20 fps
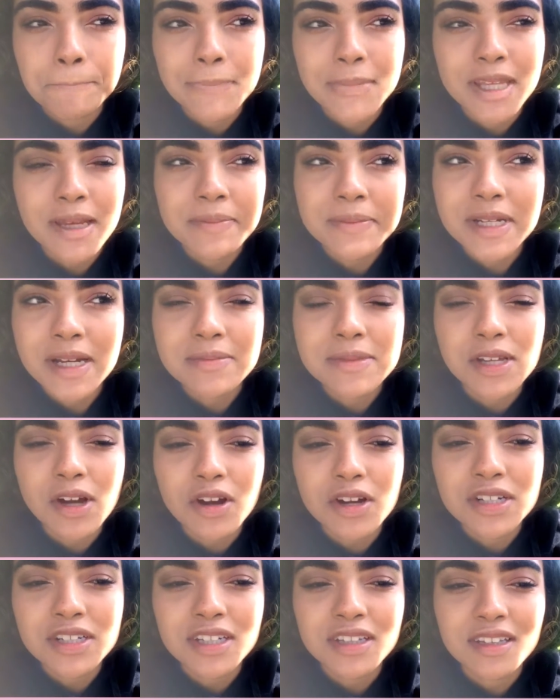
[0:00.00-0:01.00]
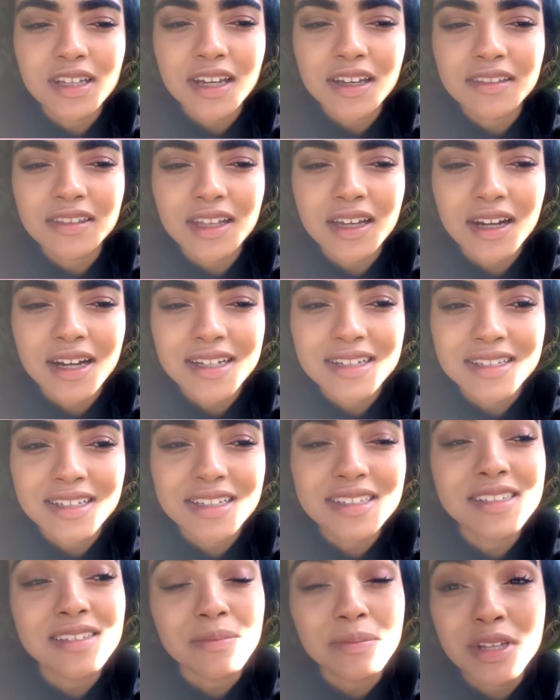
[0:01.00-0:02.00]
sometimes hard to think that I
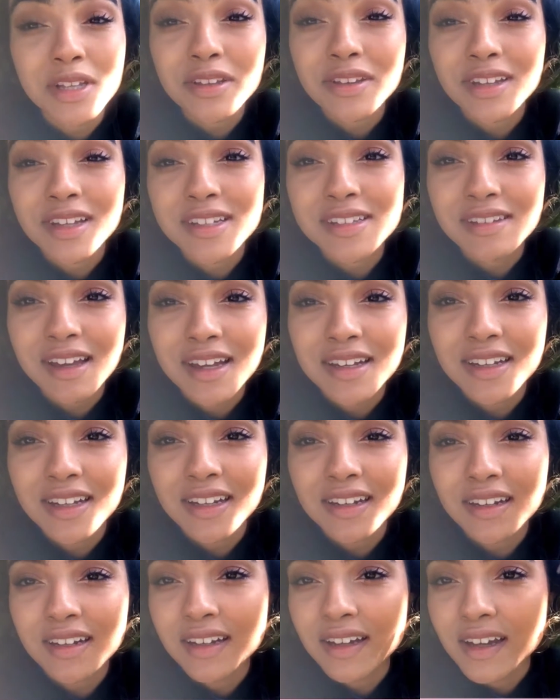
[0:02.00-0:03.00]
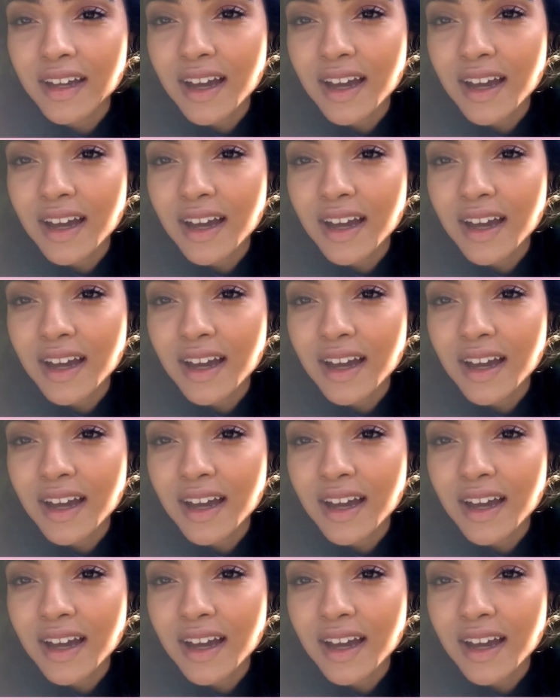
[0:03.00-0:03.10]
did some of the things I did.